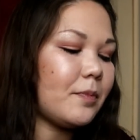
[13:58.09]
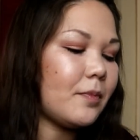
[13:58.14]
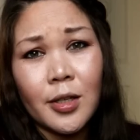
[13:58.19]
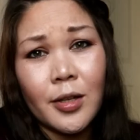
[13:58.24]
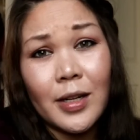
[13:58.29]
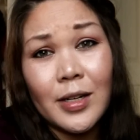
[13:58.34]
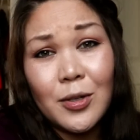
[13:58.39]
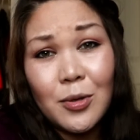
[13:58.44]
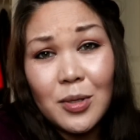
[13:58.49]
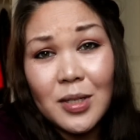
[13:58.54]

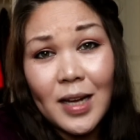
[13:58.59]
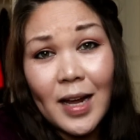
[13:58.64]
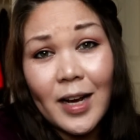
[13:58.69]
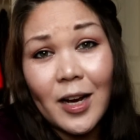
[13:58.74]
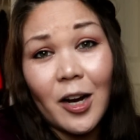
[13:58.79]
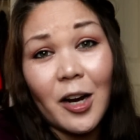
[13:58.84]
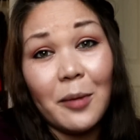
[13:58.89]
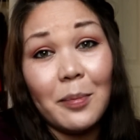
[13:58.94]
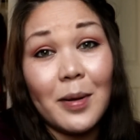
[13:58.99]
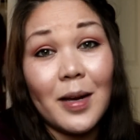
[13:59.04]
So they do
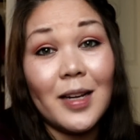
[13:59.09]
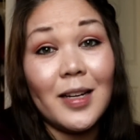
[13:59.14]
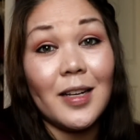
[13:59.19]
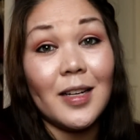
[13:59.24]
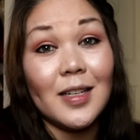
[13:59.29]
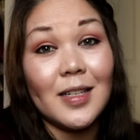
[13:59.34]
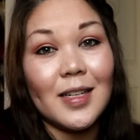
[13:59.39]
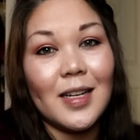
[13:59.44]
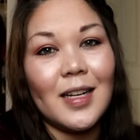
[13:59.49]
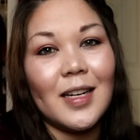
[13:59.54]
take our
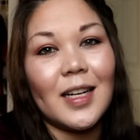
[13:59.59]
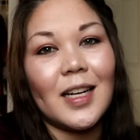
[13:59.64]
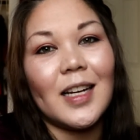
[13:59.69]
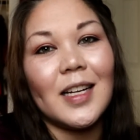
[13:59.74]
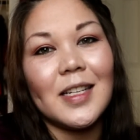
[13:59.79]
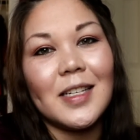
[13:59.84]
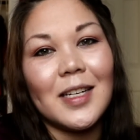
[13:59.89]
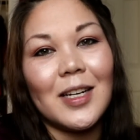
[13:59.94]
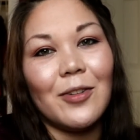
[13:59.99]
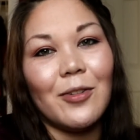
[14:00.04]
opinions into
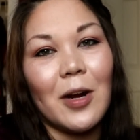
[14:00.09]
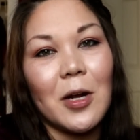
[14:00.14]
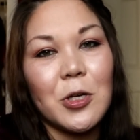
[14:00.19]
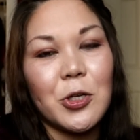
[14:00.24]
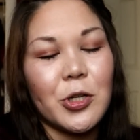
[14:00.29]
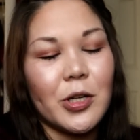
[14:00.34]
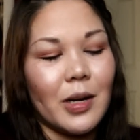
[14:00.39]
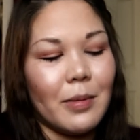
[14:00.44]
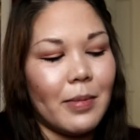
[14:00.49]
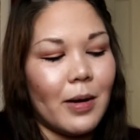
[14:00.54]

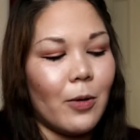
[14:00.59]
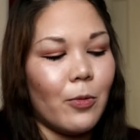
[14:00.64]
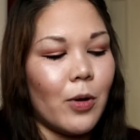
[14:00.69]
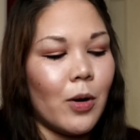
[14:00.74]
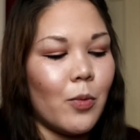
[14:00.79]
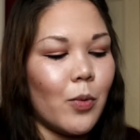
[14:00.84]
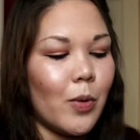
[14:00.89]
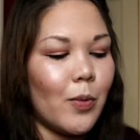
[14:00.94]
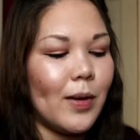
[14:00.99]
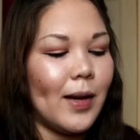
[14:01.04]
consideration about
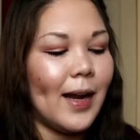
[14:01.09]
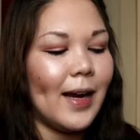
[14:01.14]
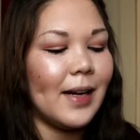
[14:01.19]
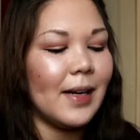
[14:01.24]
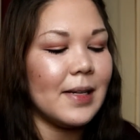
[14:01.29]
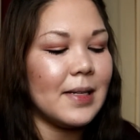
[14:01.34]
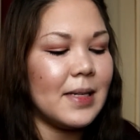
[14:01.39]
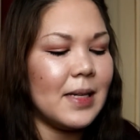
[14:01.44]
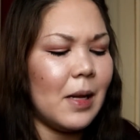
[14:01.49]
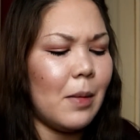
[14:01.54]
what we would
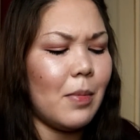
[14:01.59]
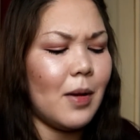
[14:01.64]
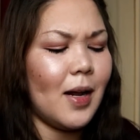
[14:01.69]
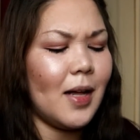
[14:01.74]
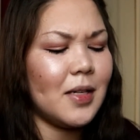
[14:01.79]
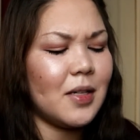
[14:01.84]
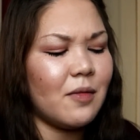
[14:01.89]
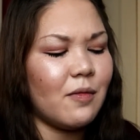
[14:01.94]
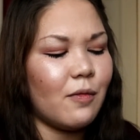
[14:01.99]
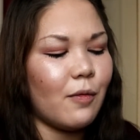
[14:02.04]
like to see, but
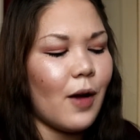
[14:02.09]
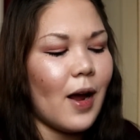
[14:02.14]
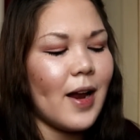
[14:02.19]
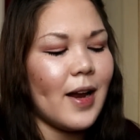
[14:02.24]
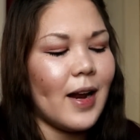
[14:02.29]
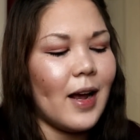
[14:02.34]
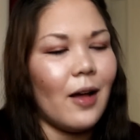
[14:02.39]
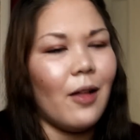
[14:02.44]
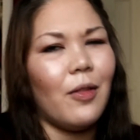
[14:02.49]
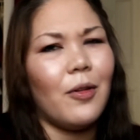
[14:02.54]
as of
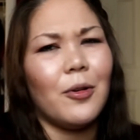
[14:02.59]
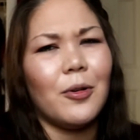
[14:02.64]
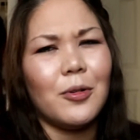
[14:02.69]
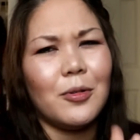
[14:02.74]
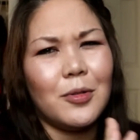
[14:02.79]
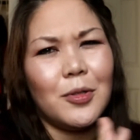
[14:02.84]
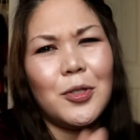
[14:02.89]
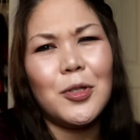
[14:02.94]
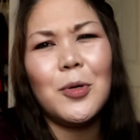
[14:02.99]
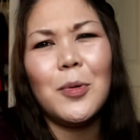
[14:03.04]
right now, they're
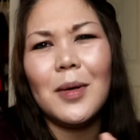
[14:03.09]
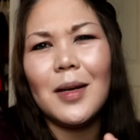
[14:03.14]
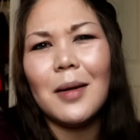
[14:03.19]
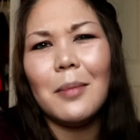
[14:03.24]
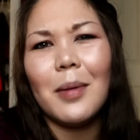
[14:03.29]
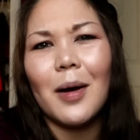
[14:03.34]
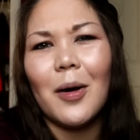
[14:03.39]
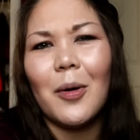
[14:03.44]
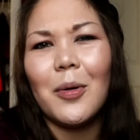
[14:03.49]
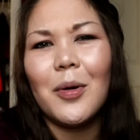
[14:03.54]
doing
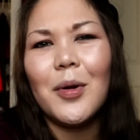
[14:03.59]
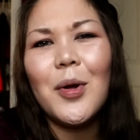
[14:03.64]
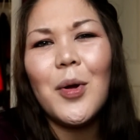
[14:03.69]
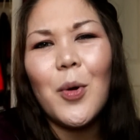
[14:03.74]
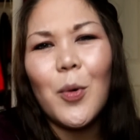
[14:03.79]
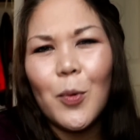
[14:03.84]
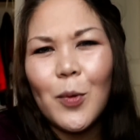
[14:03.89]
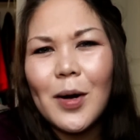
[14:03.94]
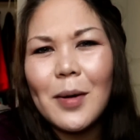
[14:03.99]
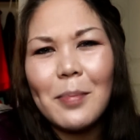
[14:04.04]
about
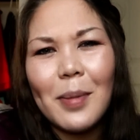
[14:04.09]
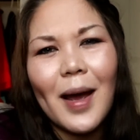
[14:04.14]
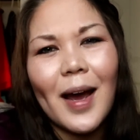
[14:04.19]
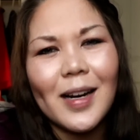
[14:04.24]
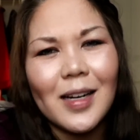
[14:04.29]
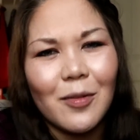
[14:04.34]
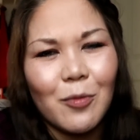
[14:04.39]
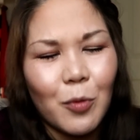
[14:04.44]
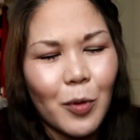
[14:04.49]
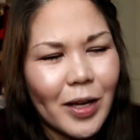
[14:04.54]
1
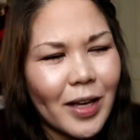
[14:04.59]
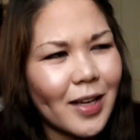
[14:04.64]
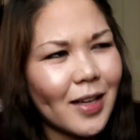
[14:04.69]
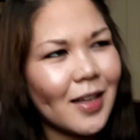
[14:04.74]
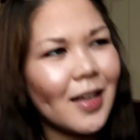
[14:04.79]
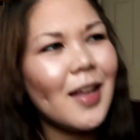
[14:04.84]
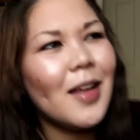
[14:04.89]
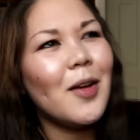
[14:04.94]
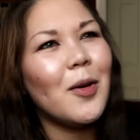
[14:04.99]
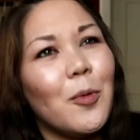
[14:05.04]
pack a week,
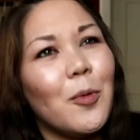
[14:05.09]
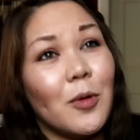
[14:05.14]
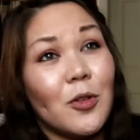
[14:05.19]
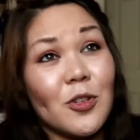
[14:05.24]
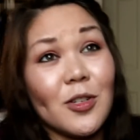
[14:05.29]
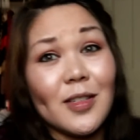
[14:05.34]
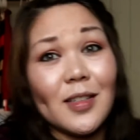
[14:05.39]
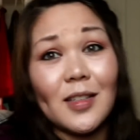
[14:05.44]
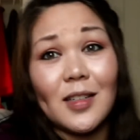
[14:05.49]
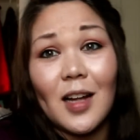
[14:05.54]

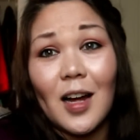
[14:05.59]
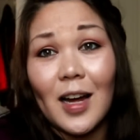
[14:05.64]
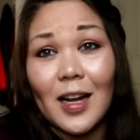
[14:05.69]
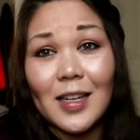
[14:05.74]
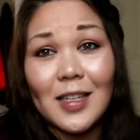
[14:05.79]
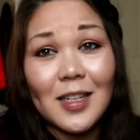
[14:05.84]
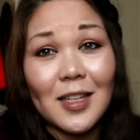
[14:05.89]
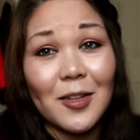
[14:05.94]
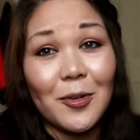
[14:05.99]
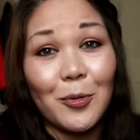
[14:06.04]
which is a
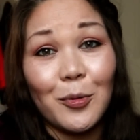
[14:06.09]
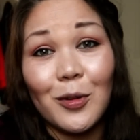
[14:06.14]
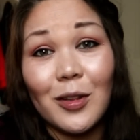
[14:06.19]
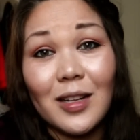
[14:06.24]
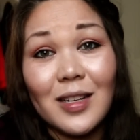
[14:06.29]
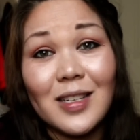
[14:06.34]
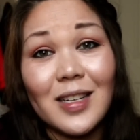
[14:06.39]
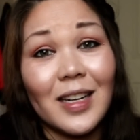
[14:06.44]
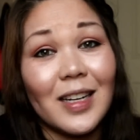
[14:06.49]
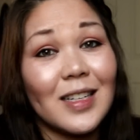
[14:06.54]
lot. They're
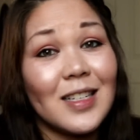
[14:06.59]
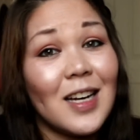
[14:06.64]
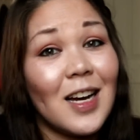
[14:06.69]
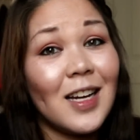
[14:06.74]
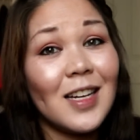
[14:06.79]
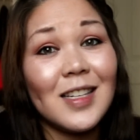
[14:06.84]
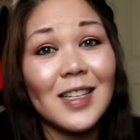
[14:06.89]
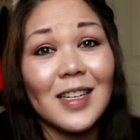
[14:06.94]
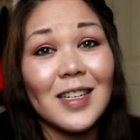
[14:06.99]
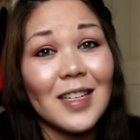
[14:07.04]
releasing
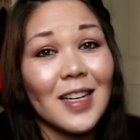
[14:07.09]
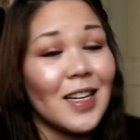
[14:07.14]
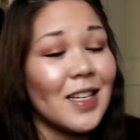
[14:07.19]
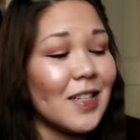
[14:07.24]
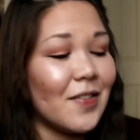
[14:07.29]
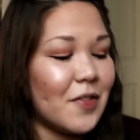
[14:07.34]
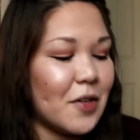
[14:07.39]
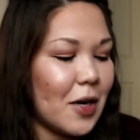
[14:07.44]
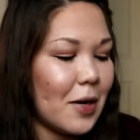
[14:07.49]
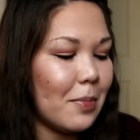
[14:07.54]
tons and
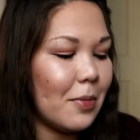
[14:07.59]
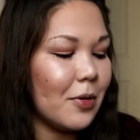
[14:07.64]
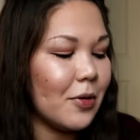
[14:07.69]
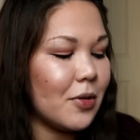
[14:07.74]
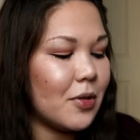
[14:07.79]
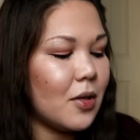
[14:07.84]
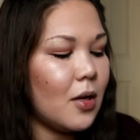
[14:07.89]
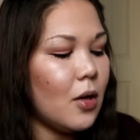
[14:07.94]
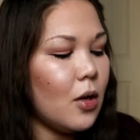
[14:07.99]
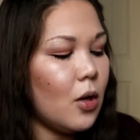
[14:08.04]
tons of diapers.